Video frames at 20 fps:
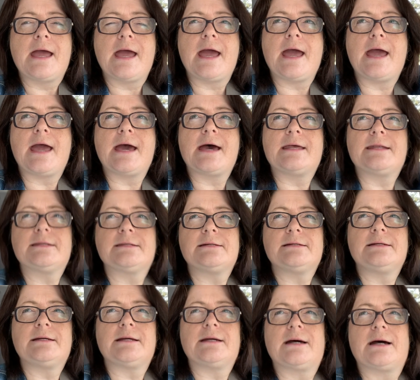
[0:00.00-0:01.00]
And
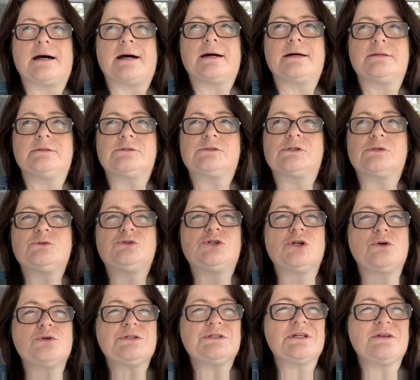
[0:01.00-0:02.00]
so
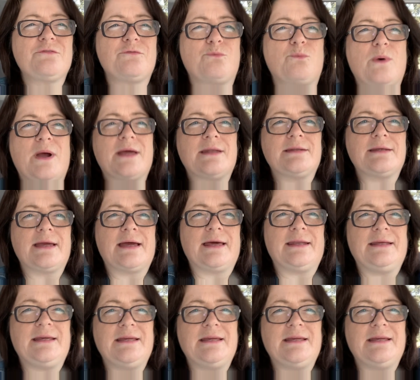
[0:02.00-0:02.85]
Joseph went and